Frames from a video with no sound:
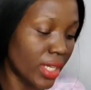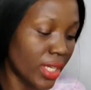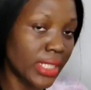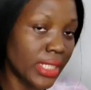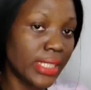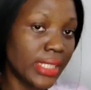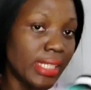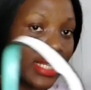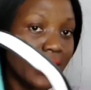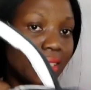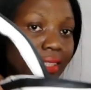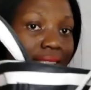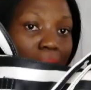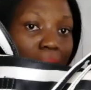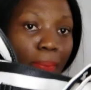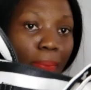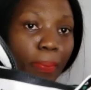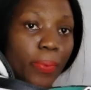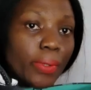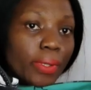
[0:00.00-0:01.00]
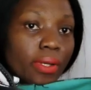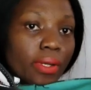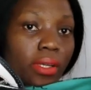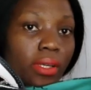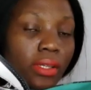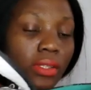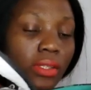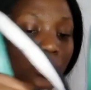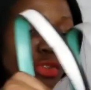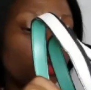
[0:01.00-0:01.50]
a snap
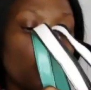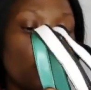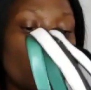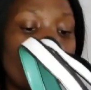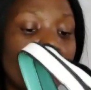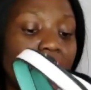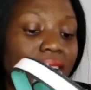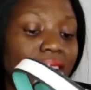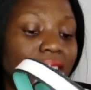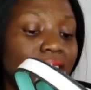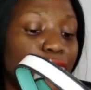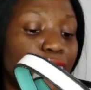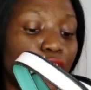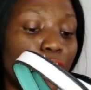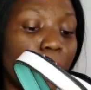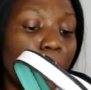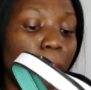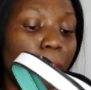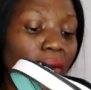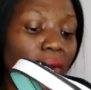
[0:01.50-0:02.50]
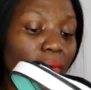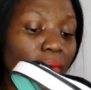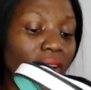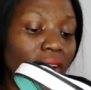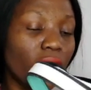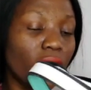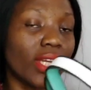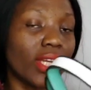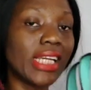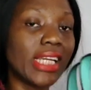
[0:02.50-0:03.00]
to cover it. For me, when
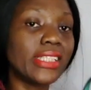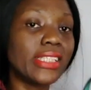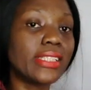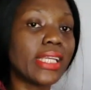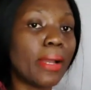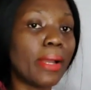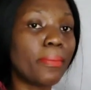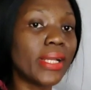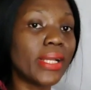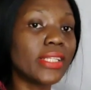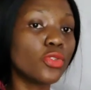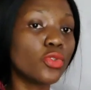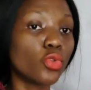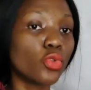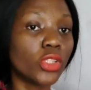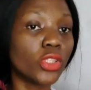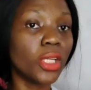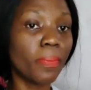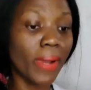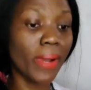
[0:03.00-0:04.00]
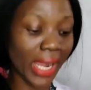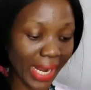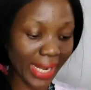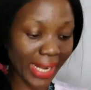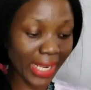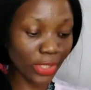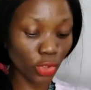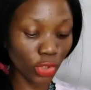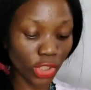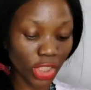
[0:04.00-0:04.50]
I'm getting tote bag, I like
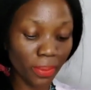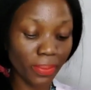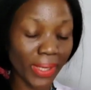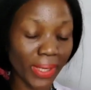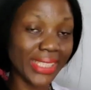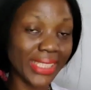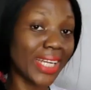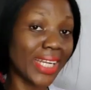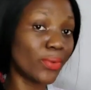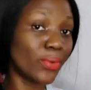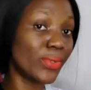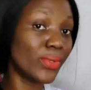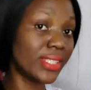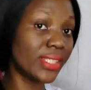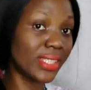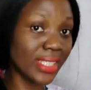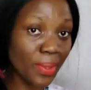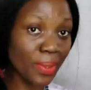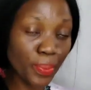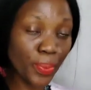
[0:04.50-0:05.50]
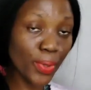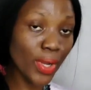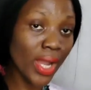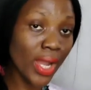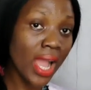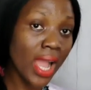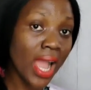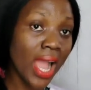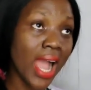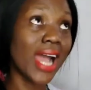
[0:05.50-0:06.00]
tote bag that will zip
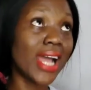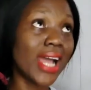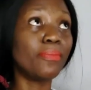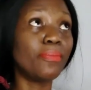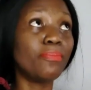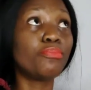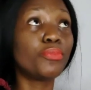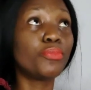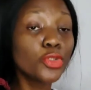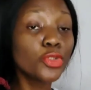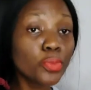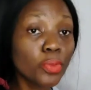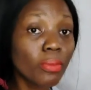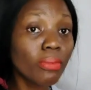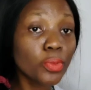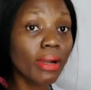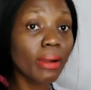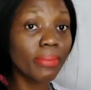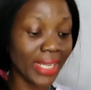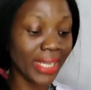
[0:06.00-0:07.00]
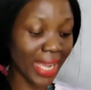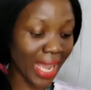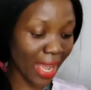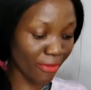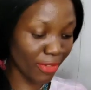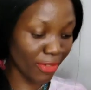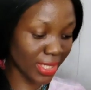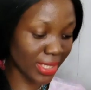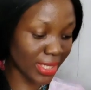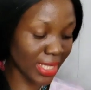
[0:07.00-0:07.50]
and post probably have a
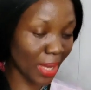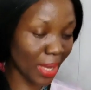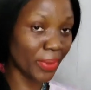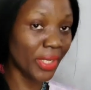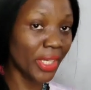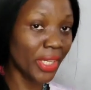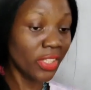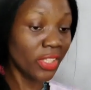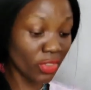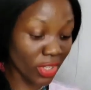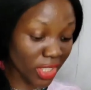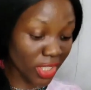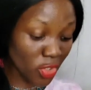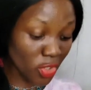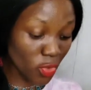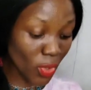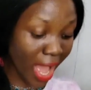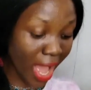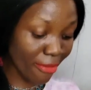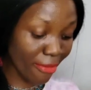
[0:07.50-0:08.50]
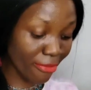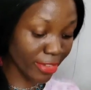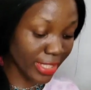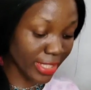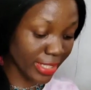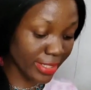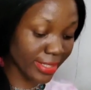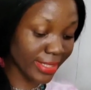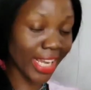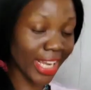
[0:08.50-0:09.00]
snap. It doesn't have
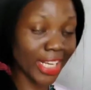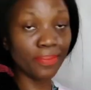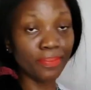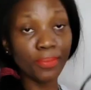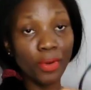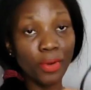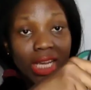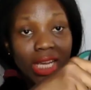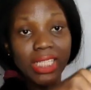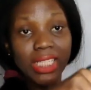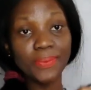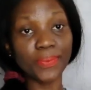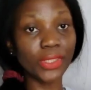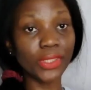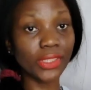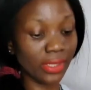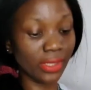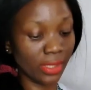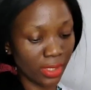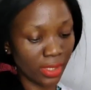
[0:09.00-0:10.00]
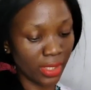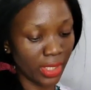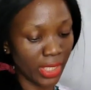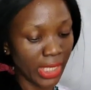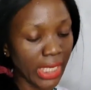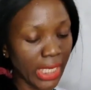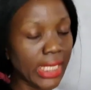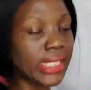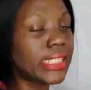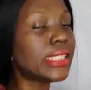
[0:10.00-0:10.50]
inside pocket, but
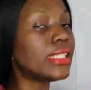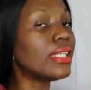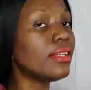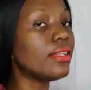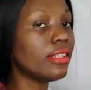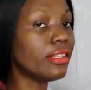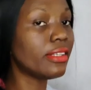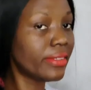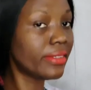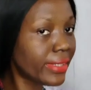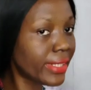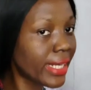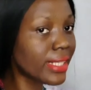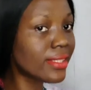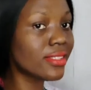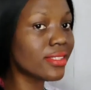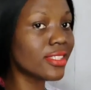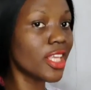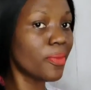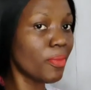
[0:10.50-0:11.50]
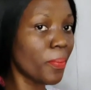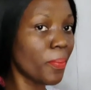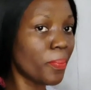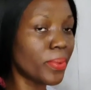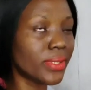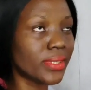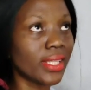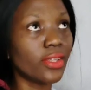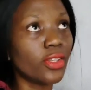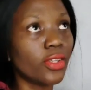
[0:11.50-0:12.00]
it's a great statement piece.
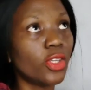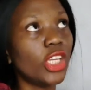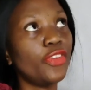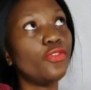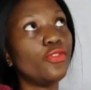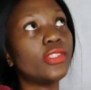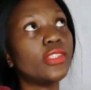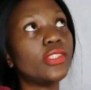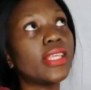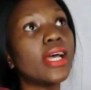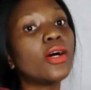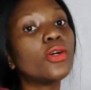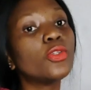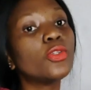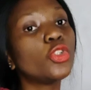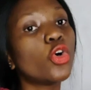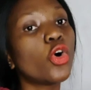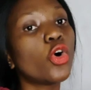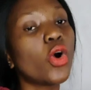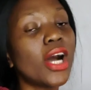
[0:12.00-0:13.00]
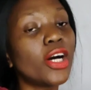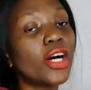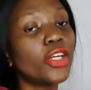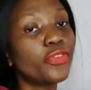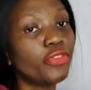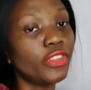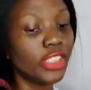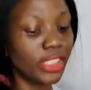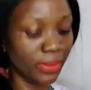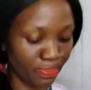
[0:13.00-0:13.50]
Like if you style your outfit,
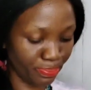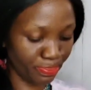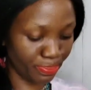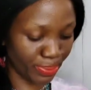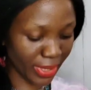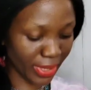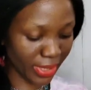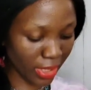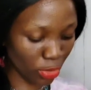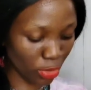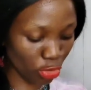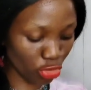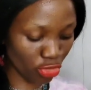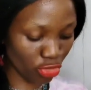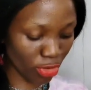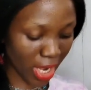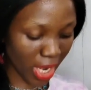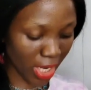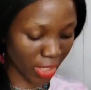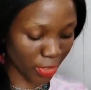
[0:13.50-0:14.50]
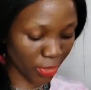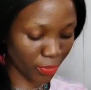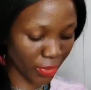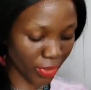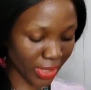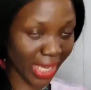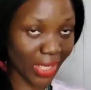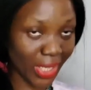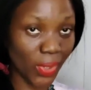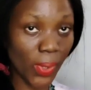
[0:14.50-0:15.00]
basic neutral outfit, and
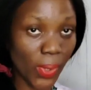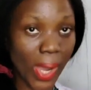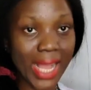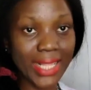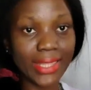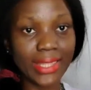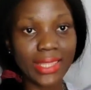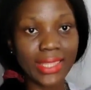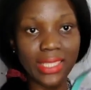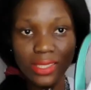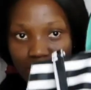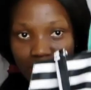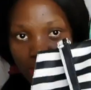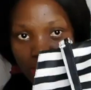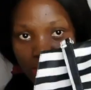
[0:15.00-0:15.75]
you add this,